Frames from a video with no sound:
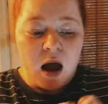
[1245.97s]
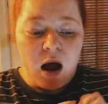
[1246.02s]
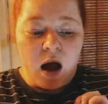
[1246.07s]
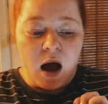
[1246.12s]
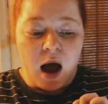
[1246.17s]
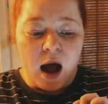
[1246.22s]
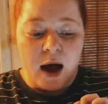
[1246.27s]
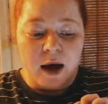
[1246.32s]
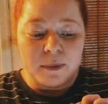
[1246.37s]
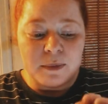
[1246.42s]

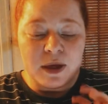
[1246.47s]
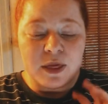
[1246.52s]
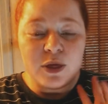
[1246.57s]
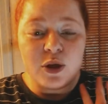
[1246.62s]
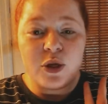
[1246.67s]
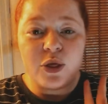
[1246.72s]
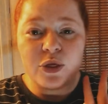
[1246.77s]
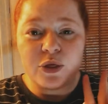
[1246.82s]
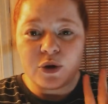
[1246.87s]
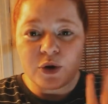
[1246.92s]
Um, the
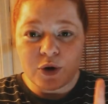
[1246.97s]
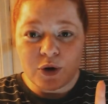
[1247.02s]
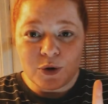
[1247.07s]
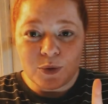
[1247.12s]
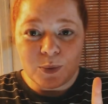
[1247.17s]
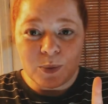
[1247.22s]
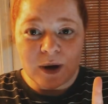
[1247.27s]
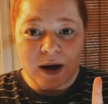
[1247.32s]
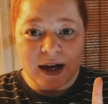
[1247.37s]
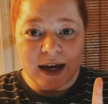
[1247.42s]
third
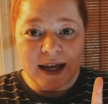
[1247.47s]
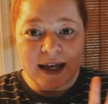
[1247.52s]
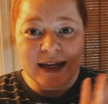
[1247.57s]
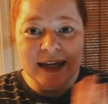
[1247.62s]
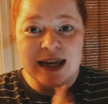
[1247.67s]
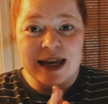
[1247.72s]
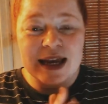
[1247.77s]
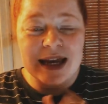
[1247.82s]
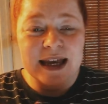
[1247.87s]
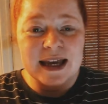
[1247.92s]
one
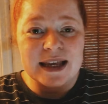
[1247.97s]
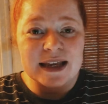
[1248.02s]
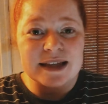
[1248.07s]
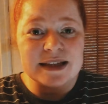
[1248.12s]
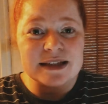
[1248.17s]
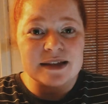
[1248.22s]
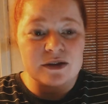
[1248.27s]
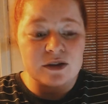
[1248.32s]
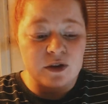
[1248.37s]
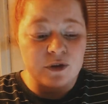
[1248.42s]
is,
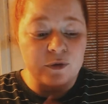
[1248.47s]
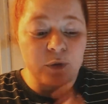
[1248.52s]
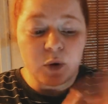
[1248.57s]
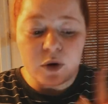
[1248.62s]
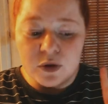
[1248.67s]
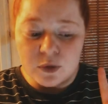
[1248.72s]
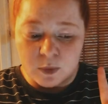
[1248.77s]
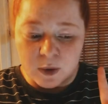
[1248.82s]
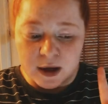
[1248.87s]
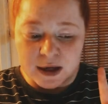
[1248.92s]
the
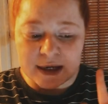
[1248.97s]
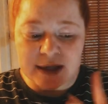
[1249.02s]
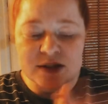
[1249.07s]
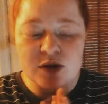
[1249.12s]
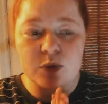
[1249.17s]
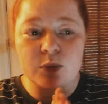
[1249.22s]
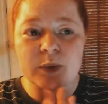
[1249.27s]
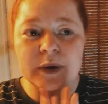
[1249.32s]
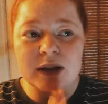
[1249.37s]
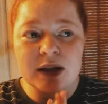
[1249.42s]
fourth one is a
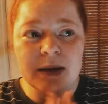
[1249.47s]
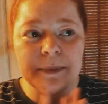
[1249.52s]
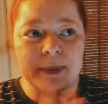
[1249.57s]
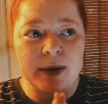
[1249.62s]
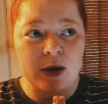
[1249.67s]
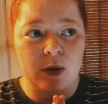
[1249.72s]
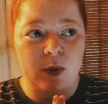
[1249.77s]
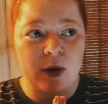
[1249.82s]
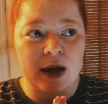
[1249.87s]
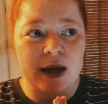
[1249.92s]
really
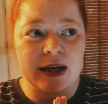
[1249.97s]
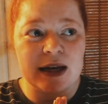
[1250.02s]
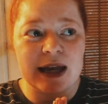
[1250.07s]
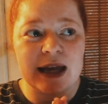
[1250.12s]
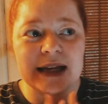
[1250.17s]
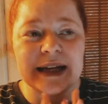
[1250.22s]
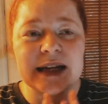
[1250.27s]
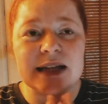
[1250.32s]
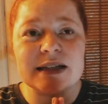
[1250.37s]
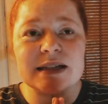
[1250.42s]
big one
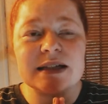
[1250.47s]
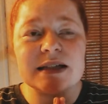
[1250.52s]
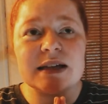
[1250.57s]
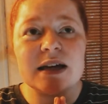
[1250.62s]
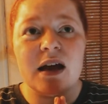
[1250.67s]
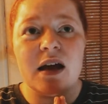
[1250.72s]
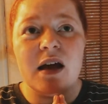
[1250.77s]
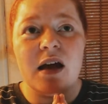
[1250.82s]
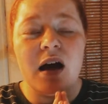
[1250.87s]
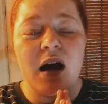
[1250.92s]
and it's
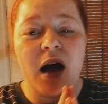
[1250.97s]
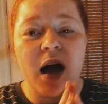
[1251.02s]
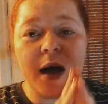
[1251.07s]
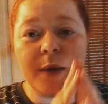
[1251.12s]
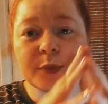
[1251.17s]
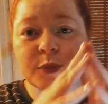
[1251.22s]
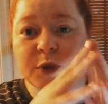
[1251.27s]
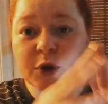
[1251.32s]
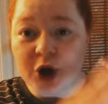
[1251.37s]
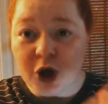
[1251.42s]

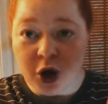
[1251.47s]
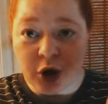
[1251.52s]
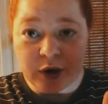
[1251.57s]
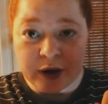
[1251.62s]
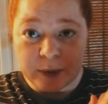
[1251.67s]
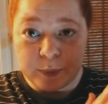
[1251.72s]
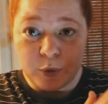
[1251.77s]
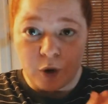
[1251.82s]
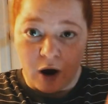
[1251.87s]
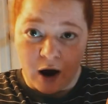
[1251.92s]
um,
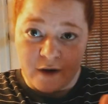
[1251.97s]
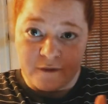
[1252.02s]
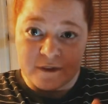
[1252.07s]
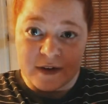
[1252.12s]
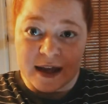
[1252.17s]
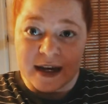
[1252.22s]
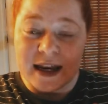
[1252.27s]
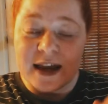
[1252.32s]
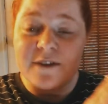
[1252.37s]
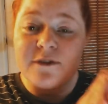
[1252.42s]
recurring
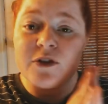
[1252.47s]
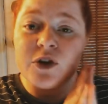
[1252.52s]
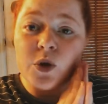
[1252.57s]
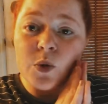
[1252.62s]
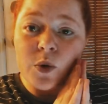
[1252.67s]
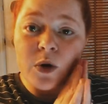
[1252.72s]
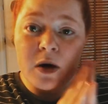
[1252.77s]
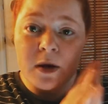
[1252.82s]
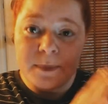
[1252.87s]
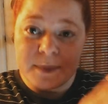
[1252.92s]
profit. If you
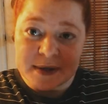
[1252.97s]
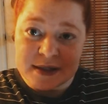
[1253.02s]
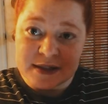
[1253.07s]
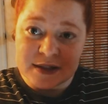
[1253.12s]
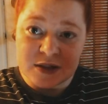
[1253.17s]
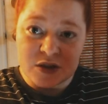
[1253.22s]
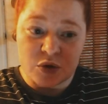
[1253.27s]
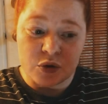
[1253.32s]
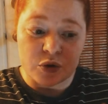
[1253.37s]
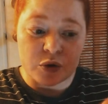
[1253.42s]
are a
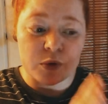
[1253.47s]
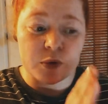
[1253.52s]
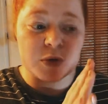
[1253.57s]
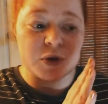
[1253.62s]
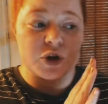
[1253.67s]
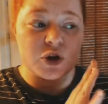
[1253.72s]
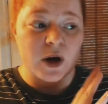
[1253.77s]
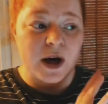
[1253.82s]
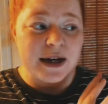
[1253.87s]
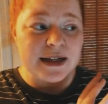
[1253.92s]
business owner who's
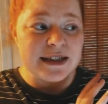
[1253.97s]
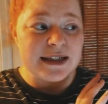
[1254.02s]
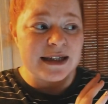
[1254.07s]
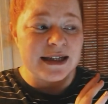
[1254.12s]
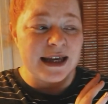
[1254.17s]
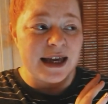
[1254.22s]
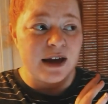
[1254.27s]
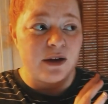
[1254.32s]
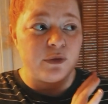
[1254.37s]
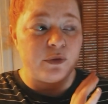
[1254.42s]
trying to
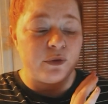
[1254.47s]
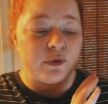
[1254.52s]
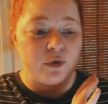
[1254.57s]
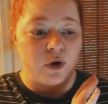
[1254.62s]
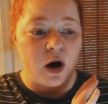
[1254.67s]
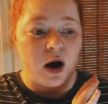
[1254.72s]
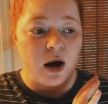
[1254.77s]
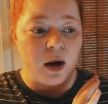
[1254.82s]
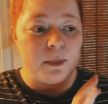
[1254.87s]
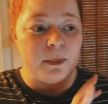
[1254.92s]
get
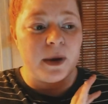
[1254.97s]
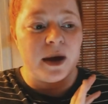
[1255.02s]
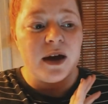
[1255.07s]
from